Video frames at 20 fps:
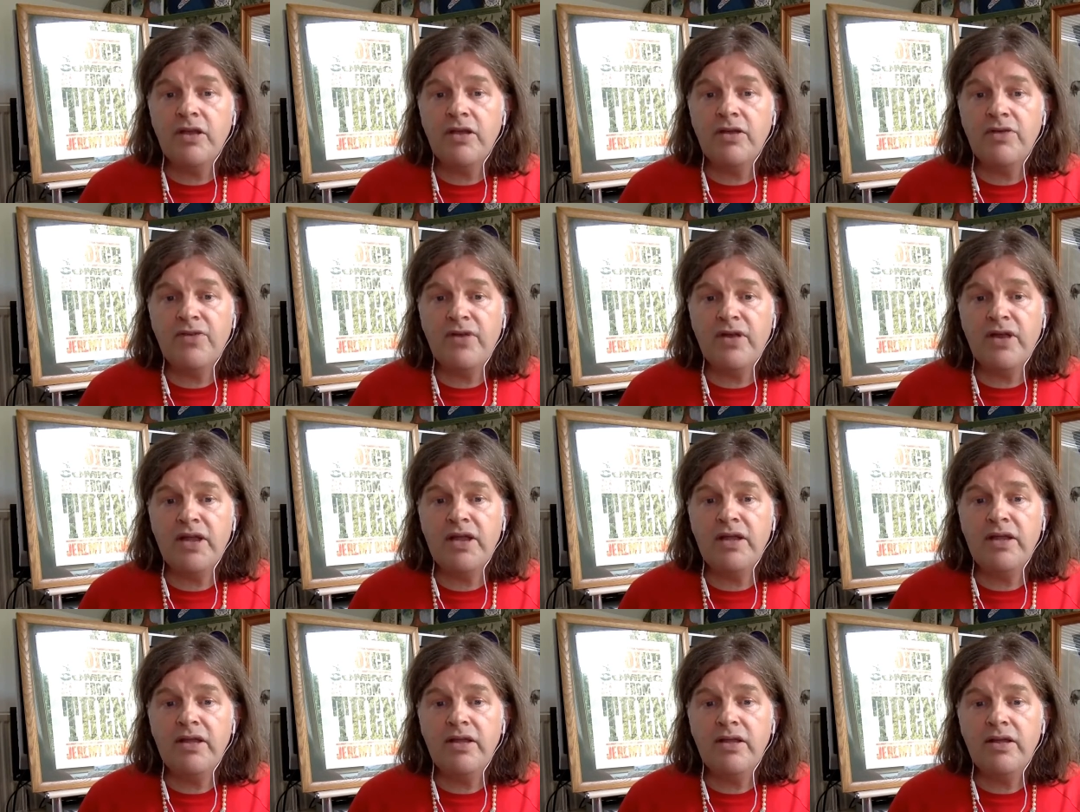are a
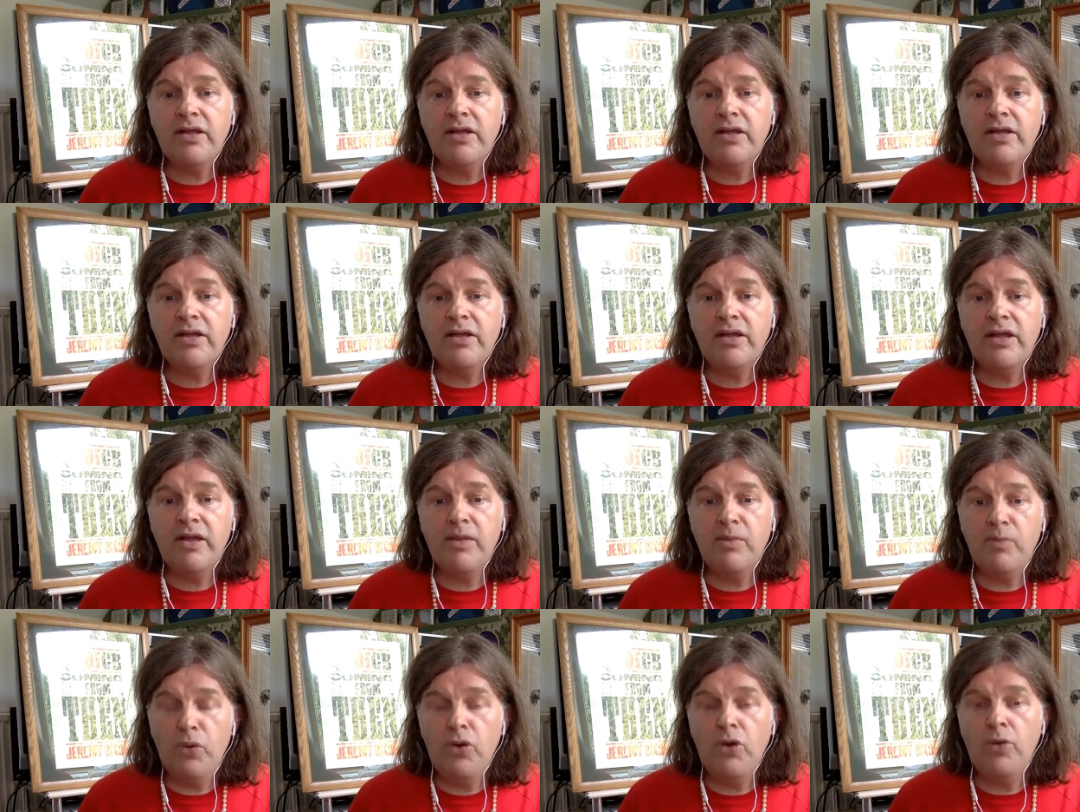very
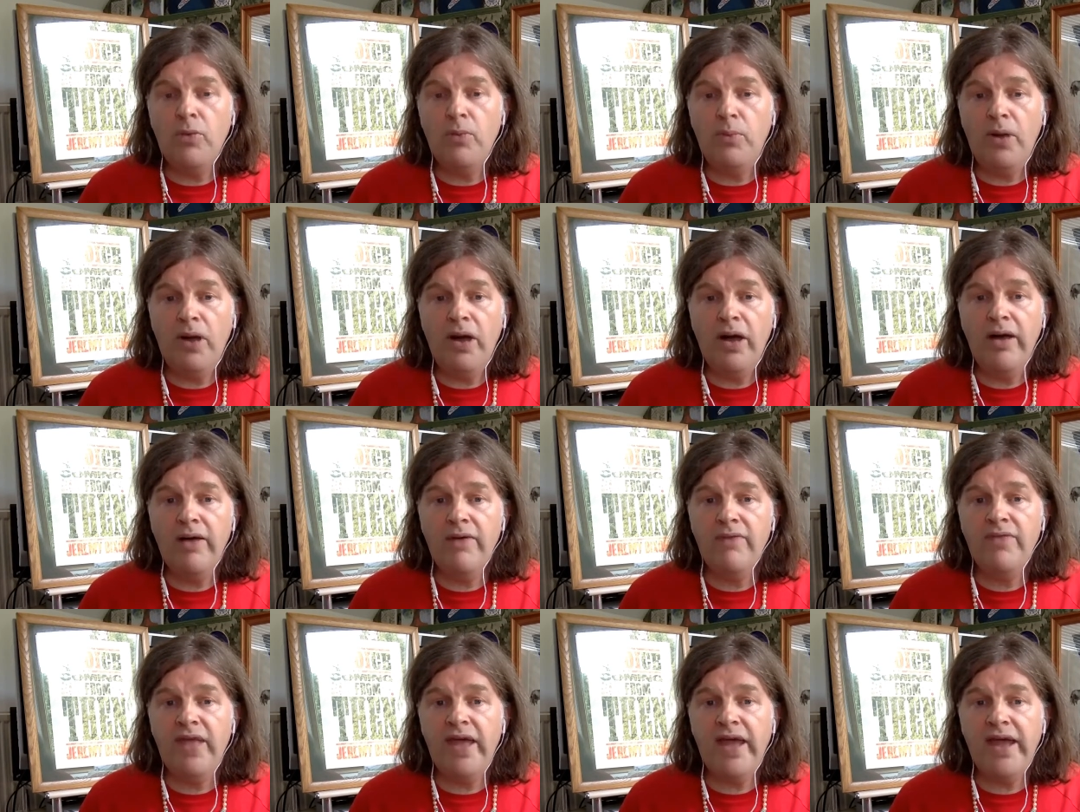important part
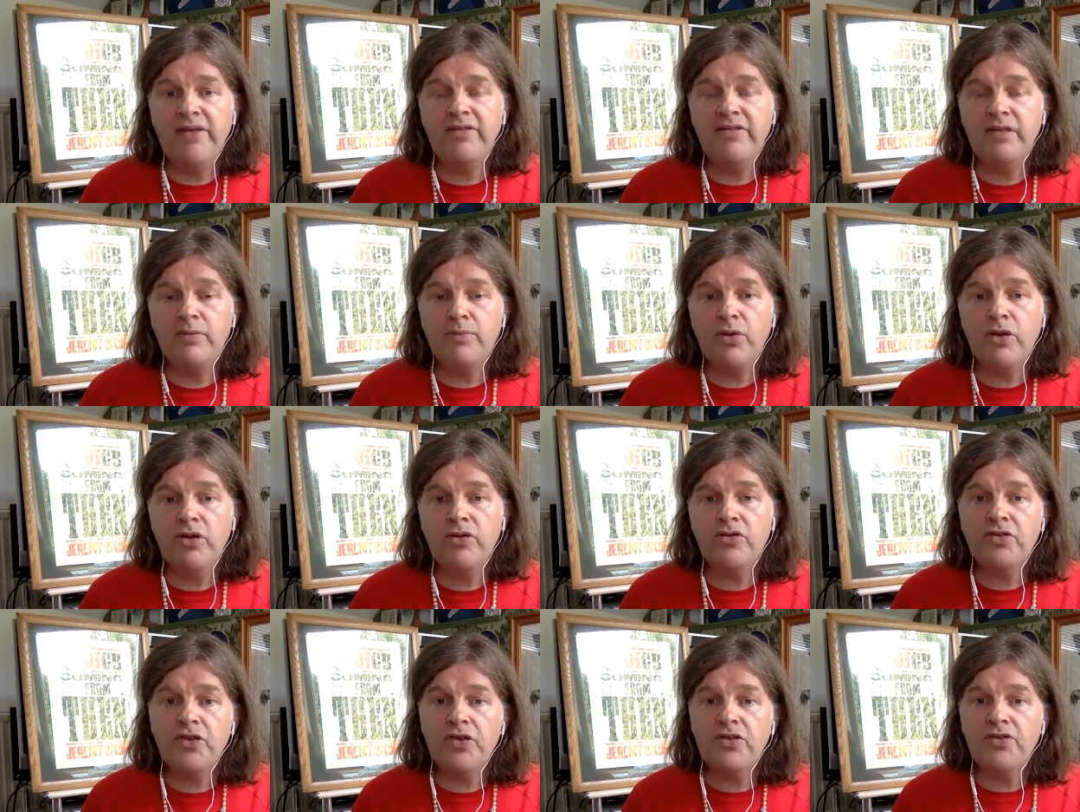of that editing
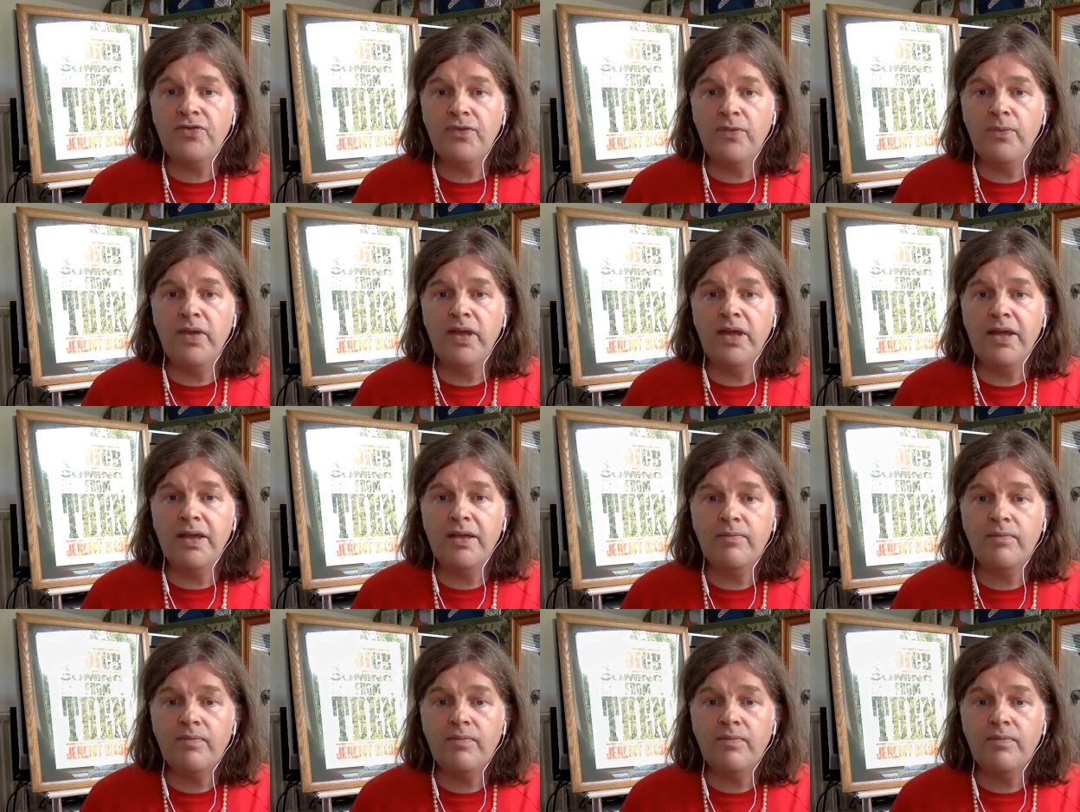process for me.